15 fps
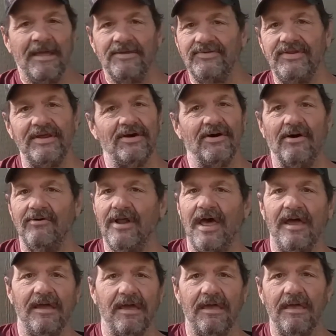Still on
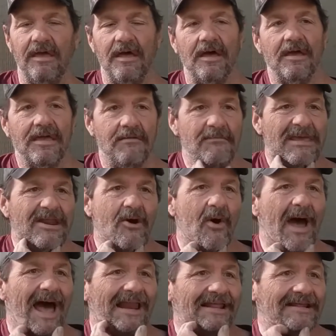that Camino
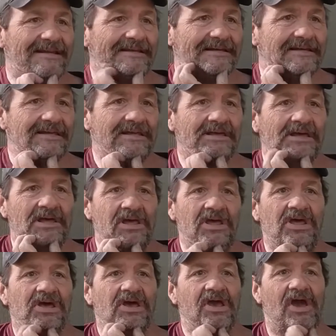Island
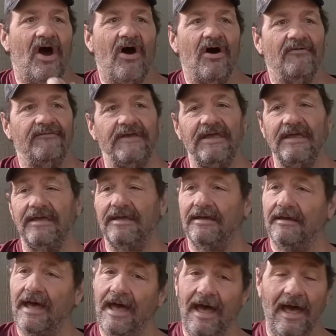coffee.
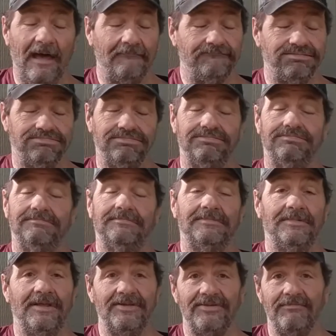
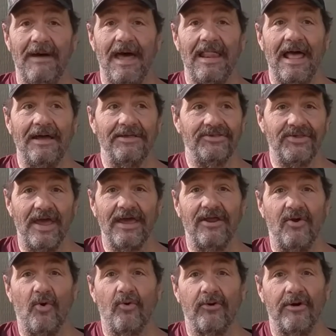It's my second
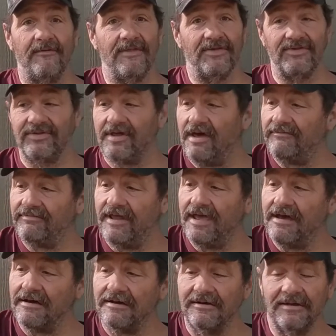order of this stuff
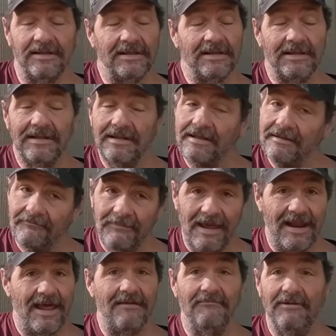now.
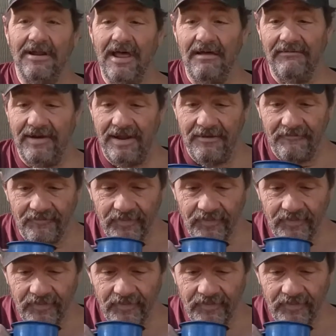Man, I am loving it.